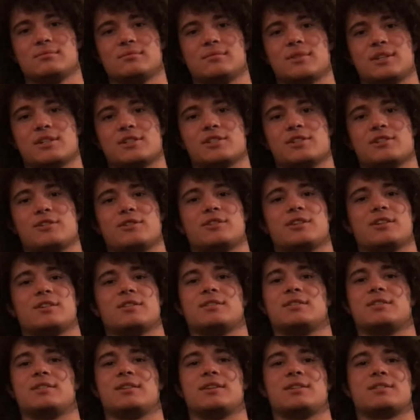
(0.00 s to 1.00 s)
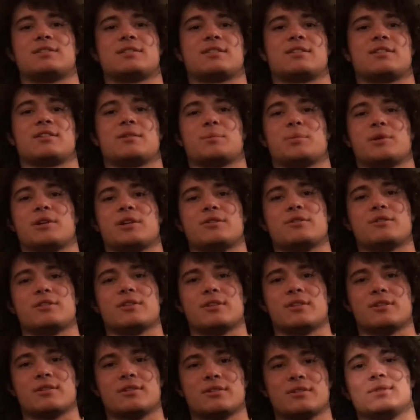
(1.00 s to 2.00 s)
next thing you know, at the end of the day, it's like I got a page
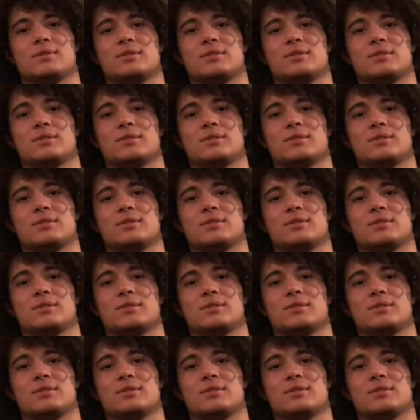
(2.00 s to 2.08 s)
there.